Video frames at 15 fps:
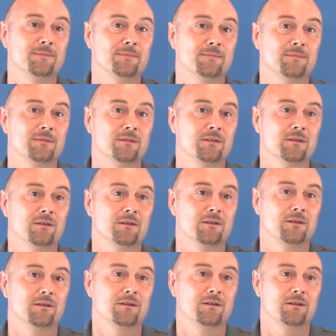
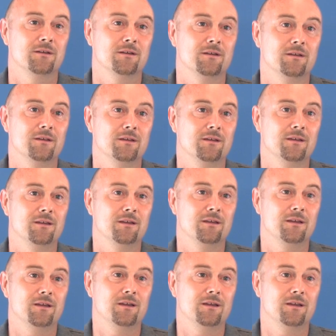Nothing is said.